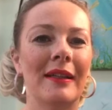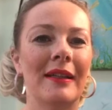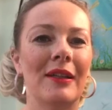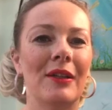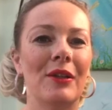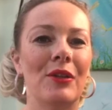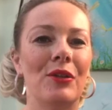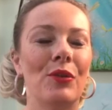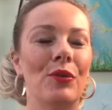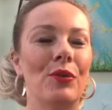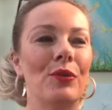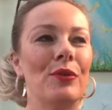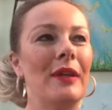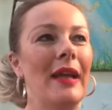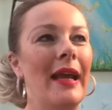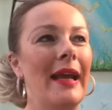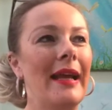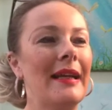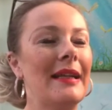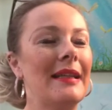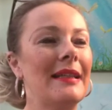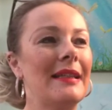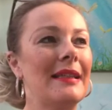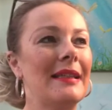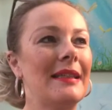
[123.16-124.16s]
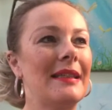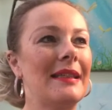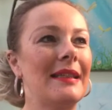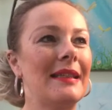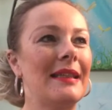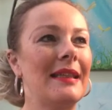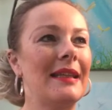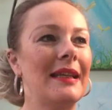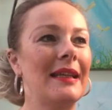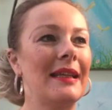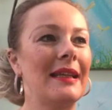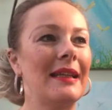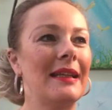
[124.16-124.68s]

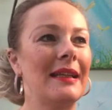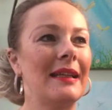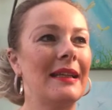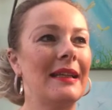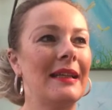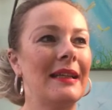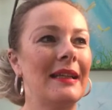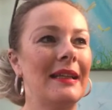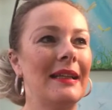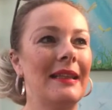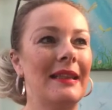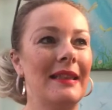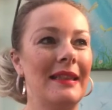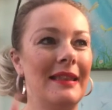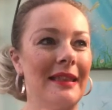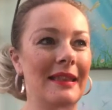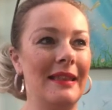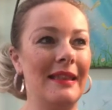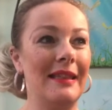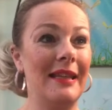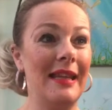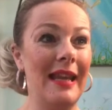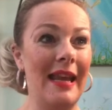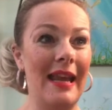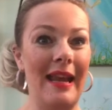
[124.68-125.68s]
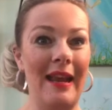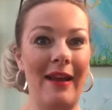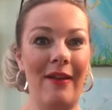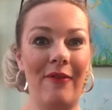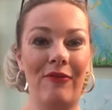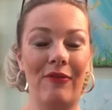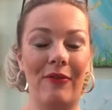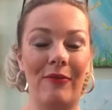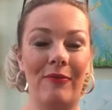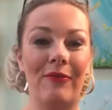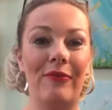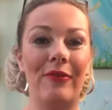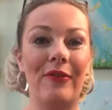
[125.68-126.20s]
next year
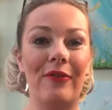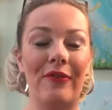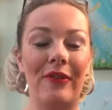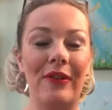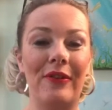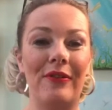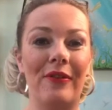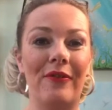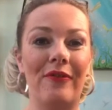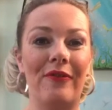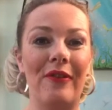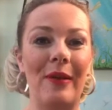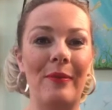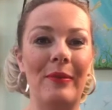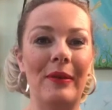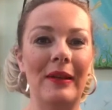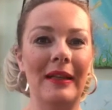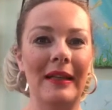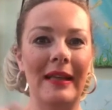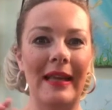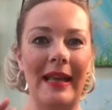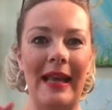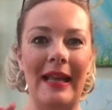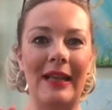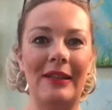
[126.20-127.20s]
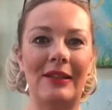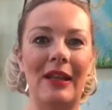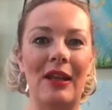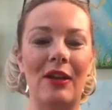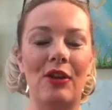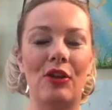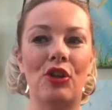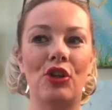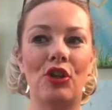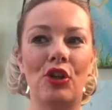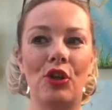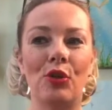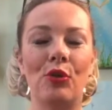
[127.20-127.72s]
from the 5th of Feb is
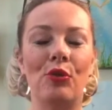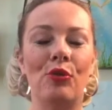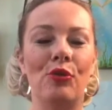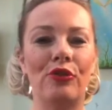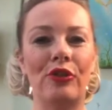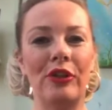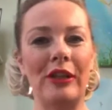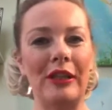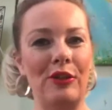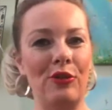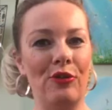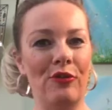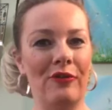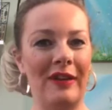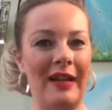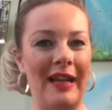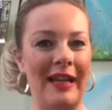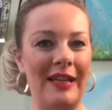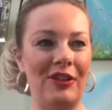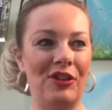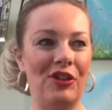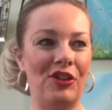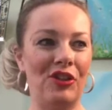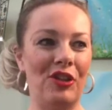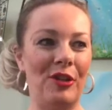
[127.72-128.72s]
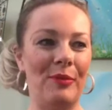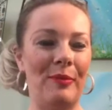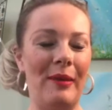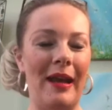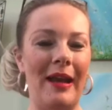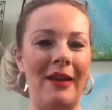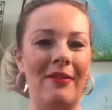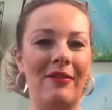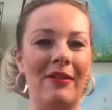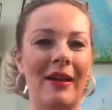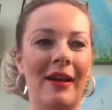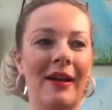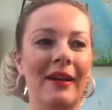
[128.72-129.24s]
huge in your relationship
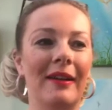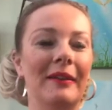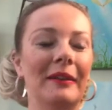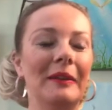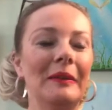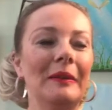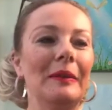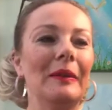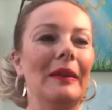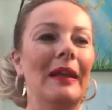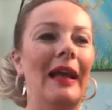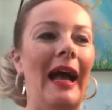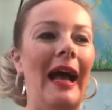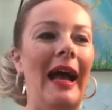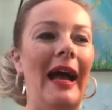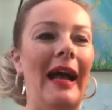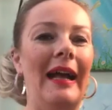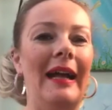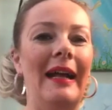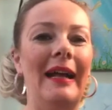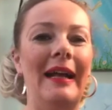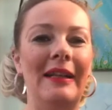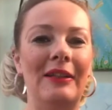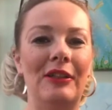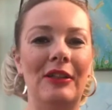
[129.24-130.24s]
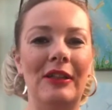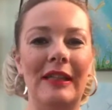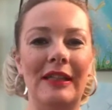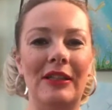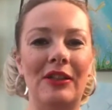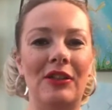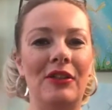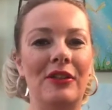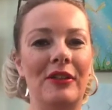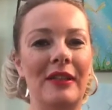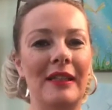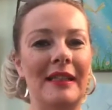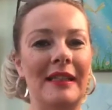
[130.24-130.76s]
area, and you need to
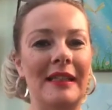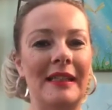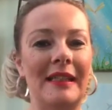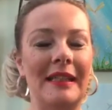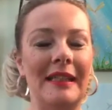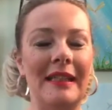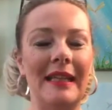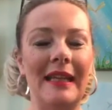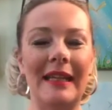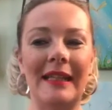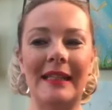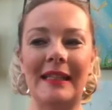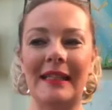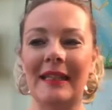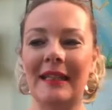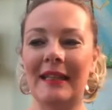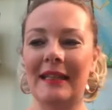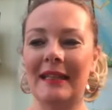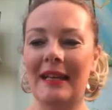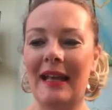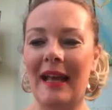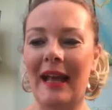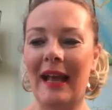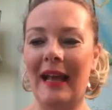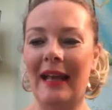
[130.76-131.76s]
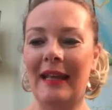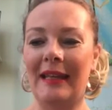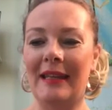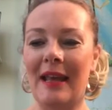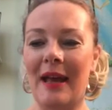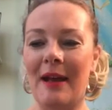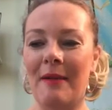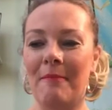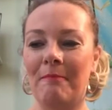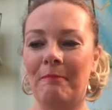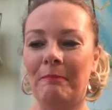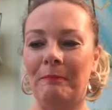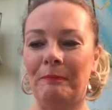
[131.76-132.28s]
do this, this and this,
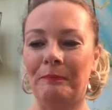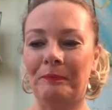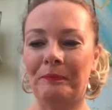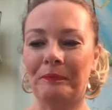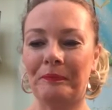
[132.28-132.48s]
and